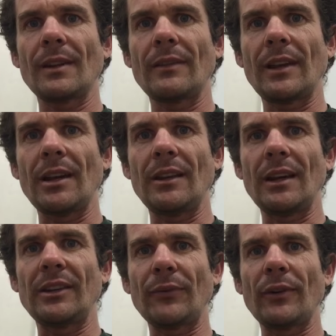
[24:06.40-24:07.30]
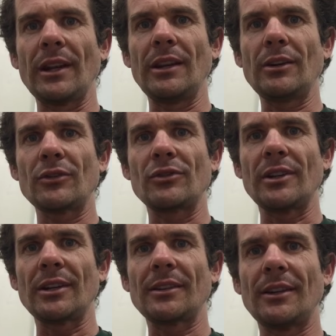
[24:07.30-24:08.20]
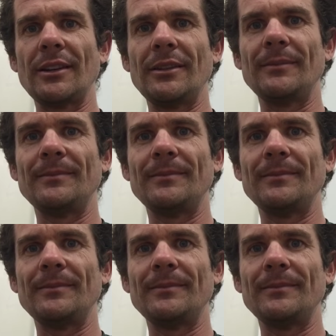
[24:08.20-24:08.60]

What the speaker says: They definitely contradict, don't they?